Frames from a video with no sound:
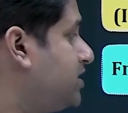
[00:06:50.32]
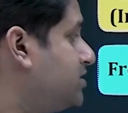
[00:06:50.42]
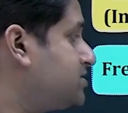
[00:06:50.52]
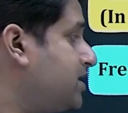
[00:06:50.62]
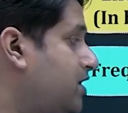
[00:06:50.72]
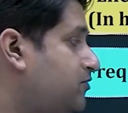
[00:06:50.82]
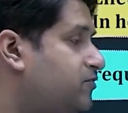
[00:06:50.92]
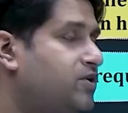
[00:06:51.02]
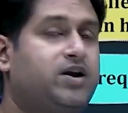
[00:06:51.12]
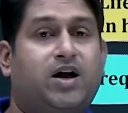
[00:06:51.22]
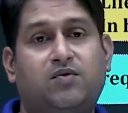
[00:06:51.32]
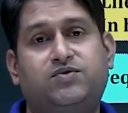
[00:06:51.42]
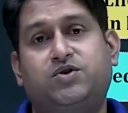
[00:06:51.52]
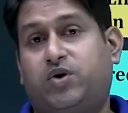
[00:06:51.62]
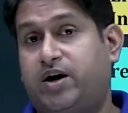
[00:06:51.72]
that is F1,
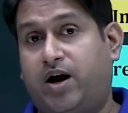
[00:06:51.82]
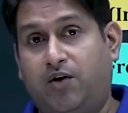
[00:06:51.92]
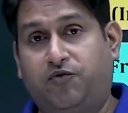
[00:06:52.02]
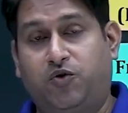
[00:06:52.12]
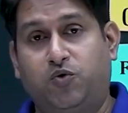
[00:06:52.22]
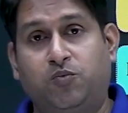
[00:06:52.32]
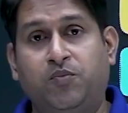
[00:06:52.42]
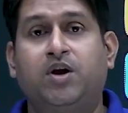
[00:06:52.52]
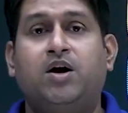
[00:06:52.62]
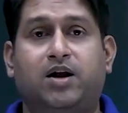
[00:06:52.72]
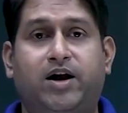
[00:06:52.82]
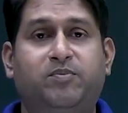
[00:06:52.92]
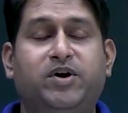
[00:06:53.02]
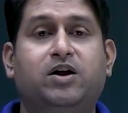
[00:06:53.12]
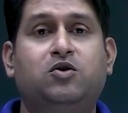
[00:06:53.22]
F0 and F2. Let
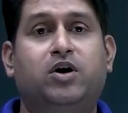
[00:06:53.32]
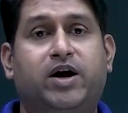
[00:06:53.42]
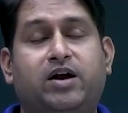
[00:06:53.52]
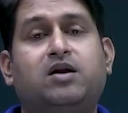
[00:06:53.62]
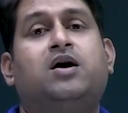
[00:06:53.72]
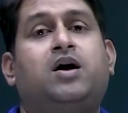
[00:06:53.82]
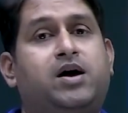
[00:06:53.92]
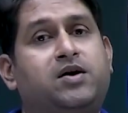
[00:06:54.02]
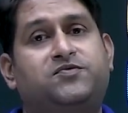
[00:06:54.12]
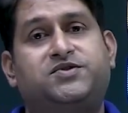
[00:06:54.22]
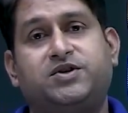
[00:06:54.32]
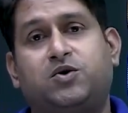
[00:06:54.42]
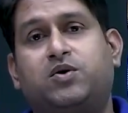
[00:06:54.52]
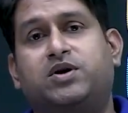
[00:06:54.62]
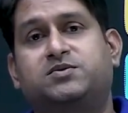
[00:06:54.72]
me tell you again,
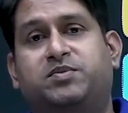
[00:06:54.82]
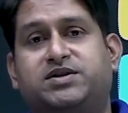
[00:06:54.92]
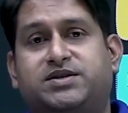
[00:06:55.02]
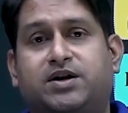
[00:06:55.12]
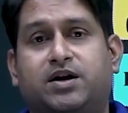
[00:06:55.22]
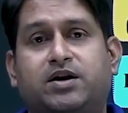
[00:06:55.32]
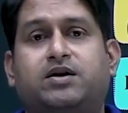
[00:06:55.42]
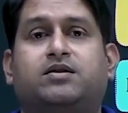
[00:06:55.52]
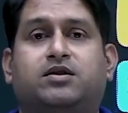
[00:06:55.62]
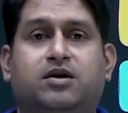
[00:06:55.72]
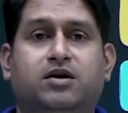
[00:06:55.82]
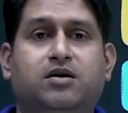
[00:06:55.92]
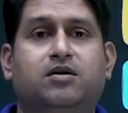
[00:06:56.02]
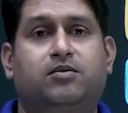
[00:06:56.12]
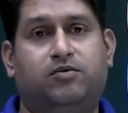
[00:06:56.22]
F0 is basically
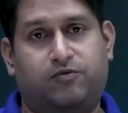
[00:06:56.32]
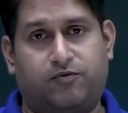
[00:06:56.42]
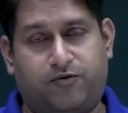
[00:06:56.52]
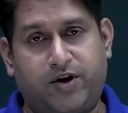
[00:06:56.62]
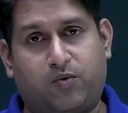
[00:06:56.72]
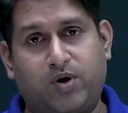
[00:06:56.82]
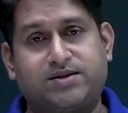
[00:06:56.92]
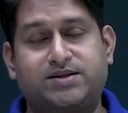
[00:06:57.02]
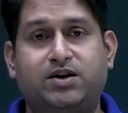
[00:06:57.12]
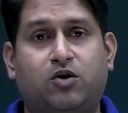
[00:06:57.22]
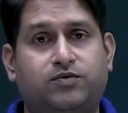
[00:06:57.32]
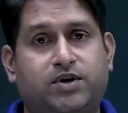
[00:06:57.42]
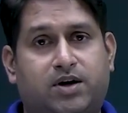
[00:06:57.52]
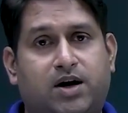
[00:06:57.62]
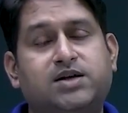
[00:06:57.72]
the frequency of the
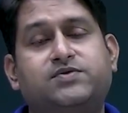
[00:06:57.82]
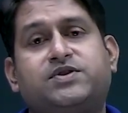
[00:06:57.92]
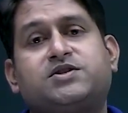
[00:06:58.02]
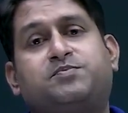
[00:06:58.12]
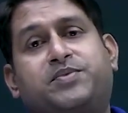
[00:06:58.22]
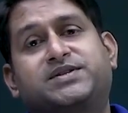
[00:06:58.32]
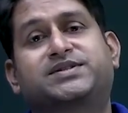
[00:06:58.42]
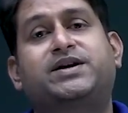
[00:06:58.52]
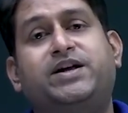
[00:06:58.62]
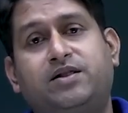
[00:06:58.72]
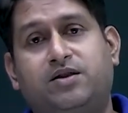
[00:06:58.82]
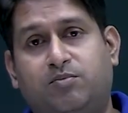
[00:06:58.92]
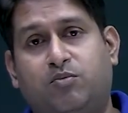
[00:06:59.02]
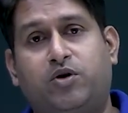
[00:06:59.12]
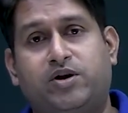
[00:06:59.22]
class which is preceding the
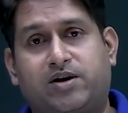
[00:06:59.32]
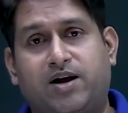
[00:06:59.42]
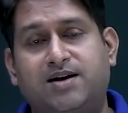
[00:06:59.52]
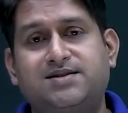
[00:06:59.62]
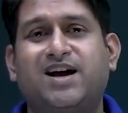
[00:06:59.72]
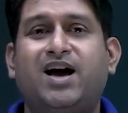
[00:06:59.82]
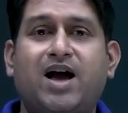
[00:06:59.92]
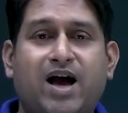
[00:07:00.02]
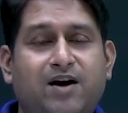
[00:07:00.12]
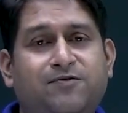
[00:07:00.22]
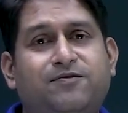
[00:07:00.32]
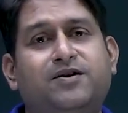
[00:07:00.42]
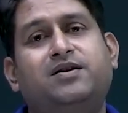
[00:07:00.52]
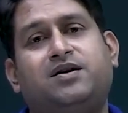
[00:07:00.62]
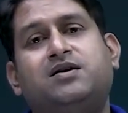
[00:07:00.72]
model class.
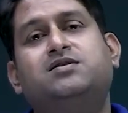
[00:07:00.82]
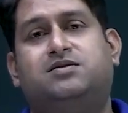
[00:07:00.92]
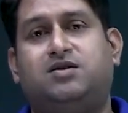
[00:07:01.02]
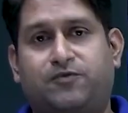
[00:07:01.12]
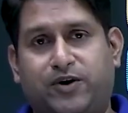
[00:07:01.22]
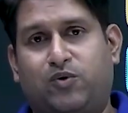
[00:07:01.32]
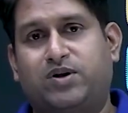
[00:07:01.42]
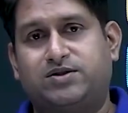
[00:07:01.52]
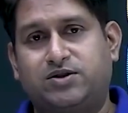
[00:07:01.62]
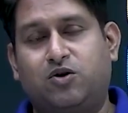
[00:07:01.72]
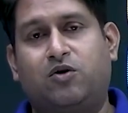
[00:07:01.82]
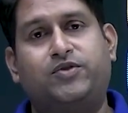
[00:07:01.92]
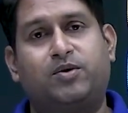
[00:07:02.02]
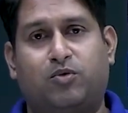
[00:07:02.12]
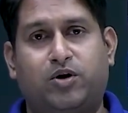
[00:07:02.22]
F1 is the frequency of
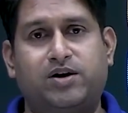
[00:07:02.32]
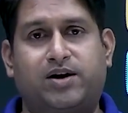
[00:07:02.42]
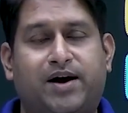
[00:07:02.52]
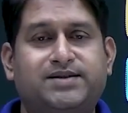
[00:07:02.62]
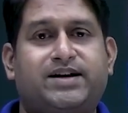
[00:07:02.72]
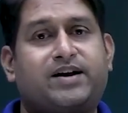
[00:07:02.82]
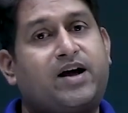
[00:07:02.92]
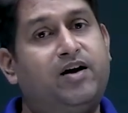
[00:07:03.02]
the model class, and